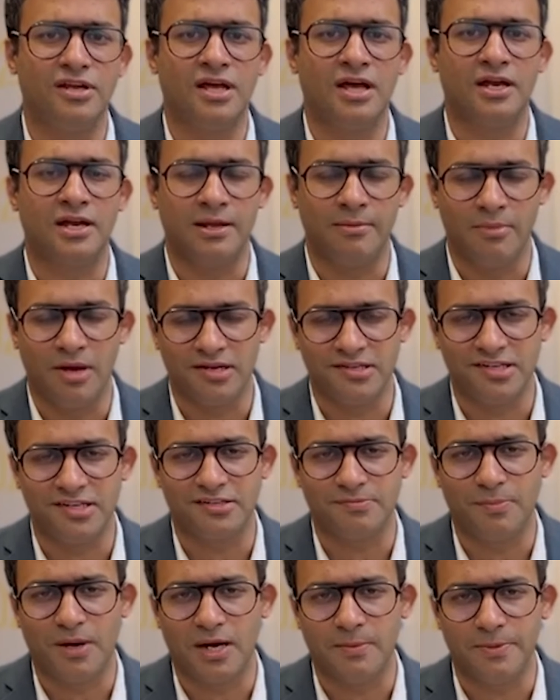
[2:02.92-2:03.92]
our
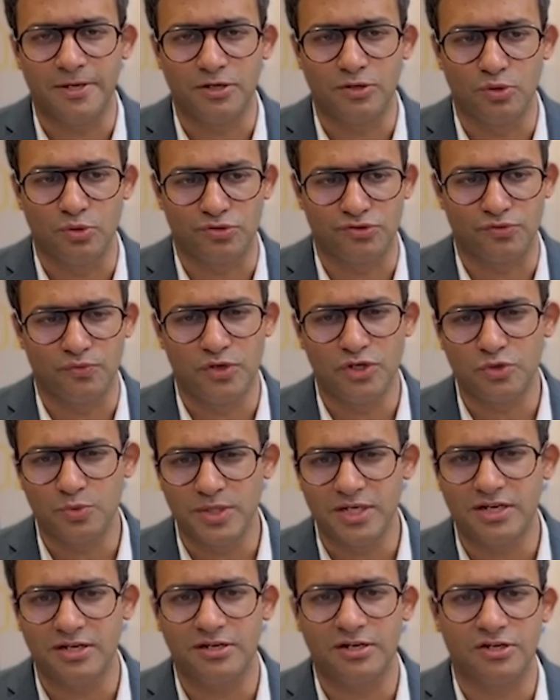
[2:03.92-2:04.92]
MRCS Part B course, which we
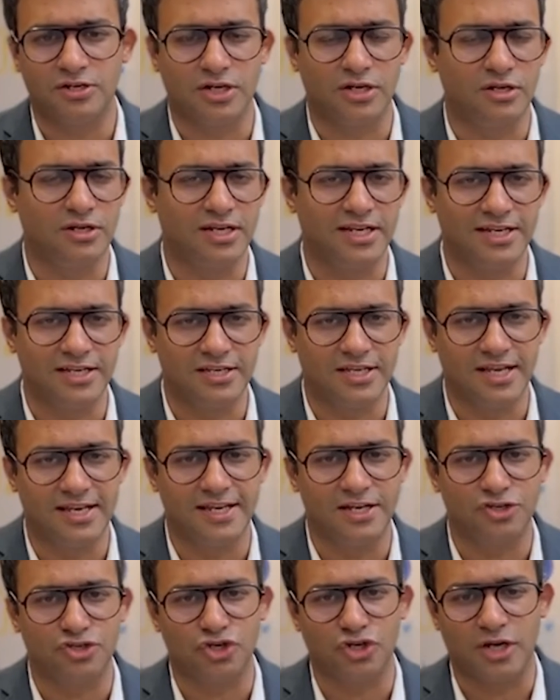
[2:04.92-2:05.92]
conduct regularly in Delhi
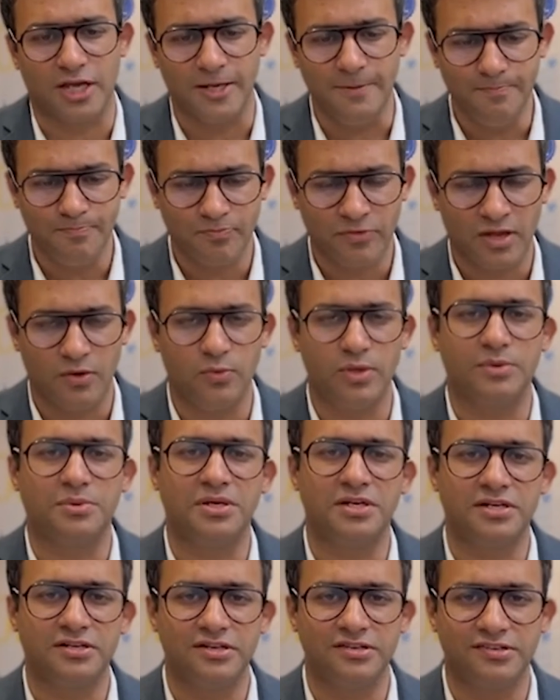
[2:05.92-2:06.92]
and Chennai. We have
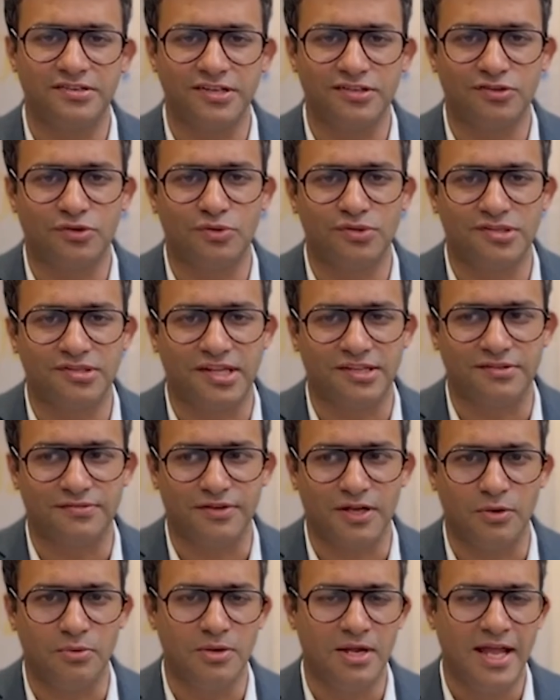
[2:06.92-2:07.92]
conducted 6 courses as of
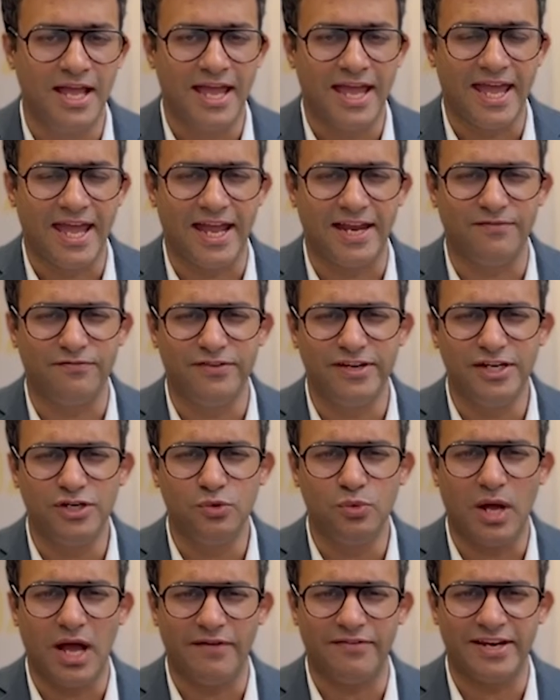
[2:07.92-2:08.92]
now, and we do
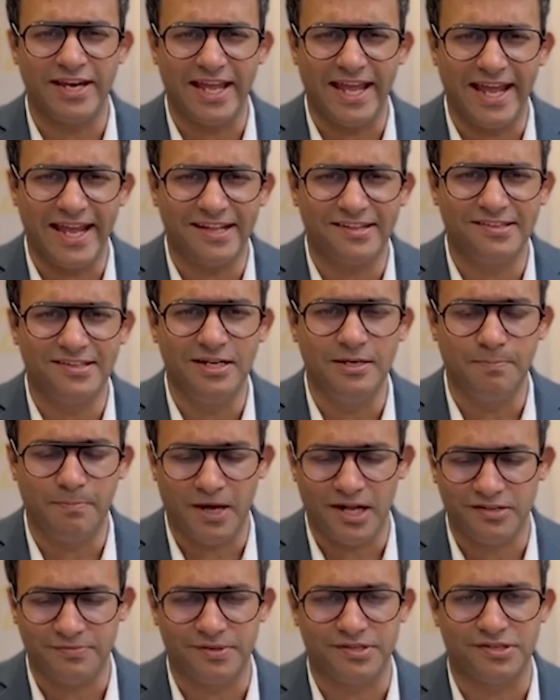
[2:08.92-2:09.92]
have an excellent
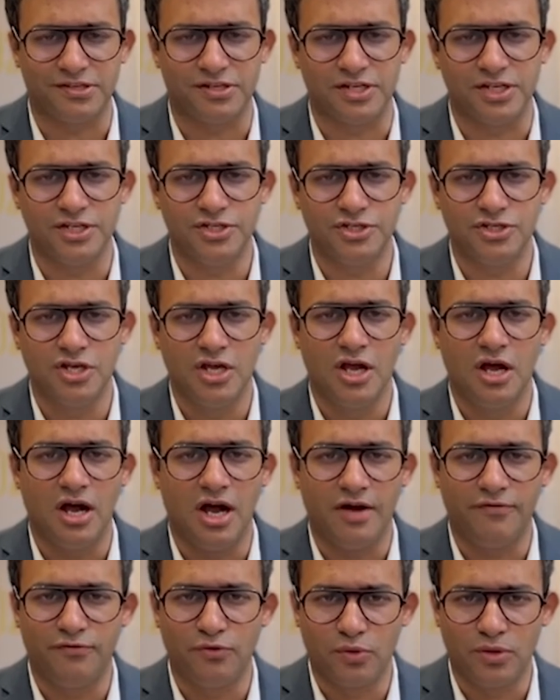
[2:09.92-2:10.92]
pass percentage.
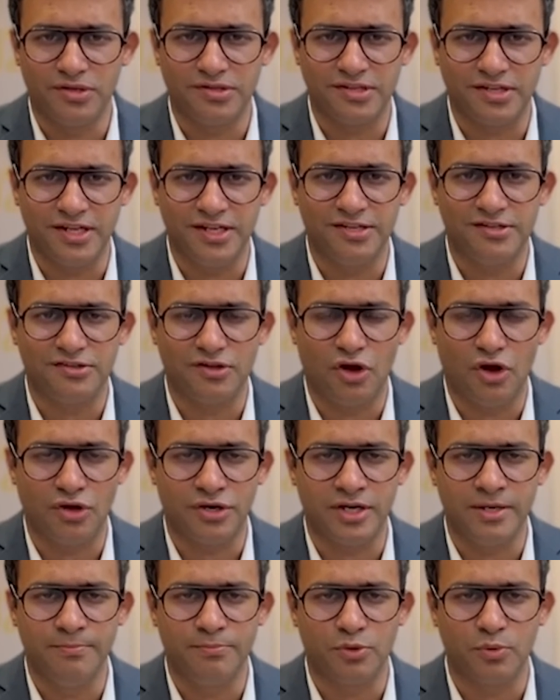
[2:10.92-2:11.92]
Our focus is on
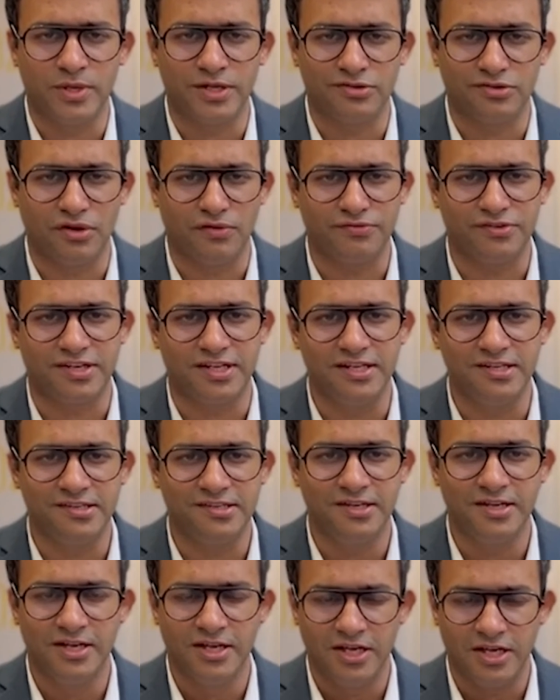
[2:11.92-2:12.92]
improving soft skills,
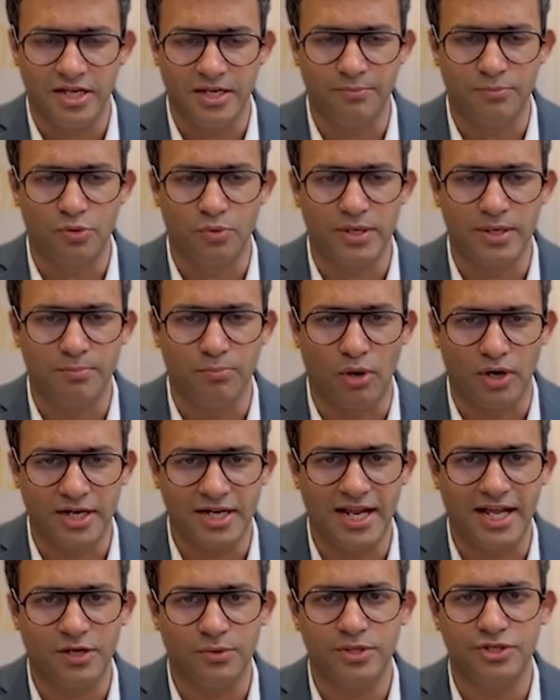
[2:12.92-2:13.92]
improving body
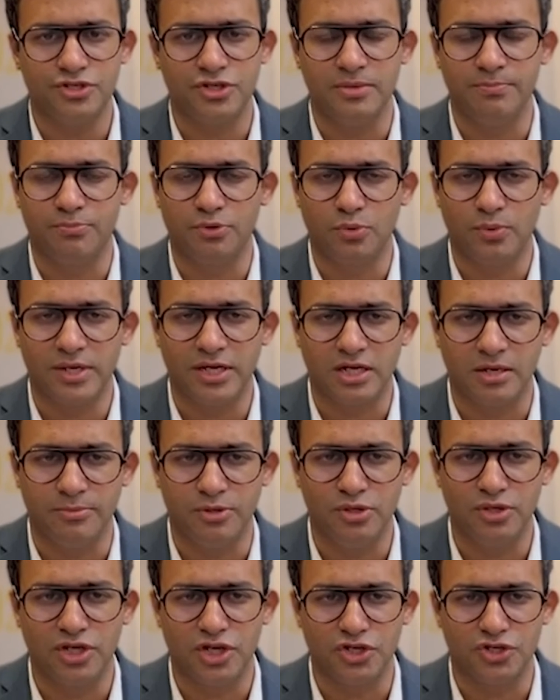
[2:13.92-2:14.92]
language, improving
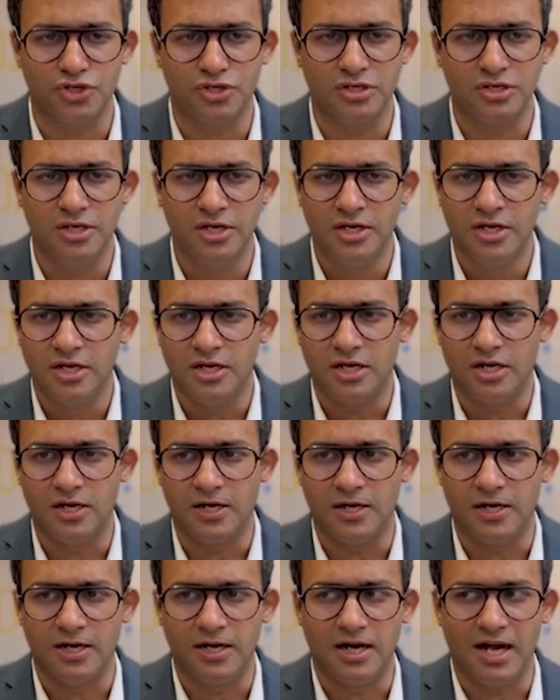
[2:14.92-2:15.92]
communication,
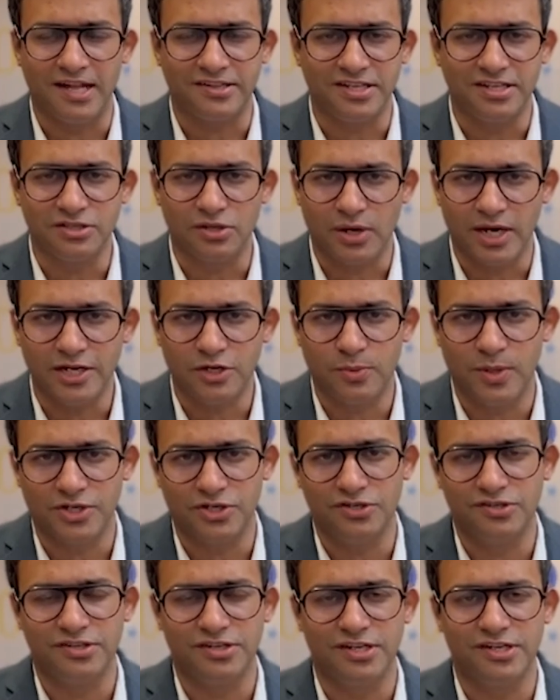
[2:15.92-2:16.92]
asking the right
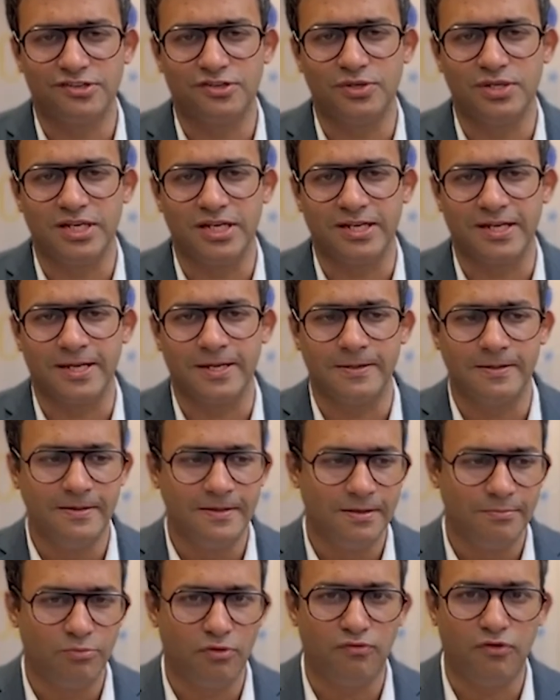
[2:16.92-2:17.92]
questions in history taking,
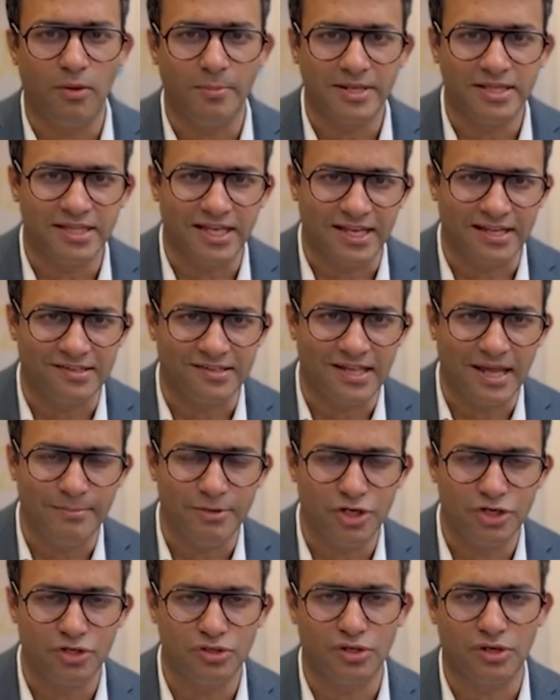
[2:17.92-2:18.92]
performing the
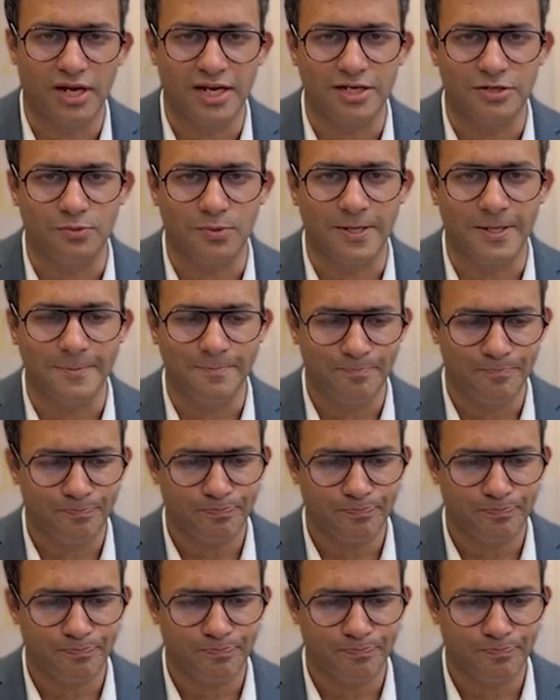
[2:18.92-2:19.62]
examination the right way.